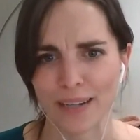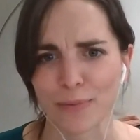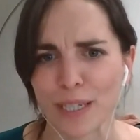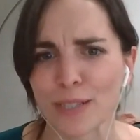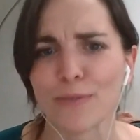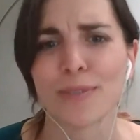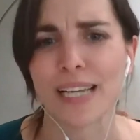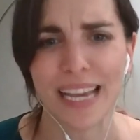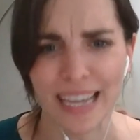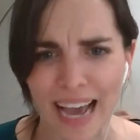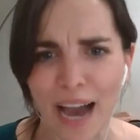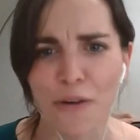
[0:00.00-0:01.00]
When you
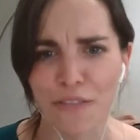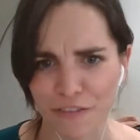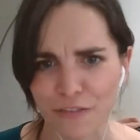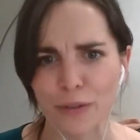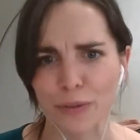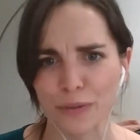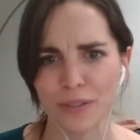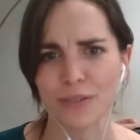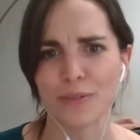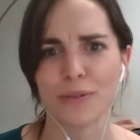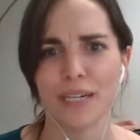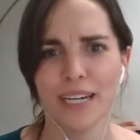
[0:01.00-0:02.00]
take out food,
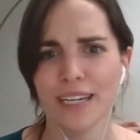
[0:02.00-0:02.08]
you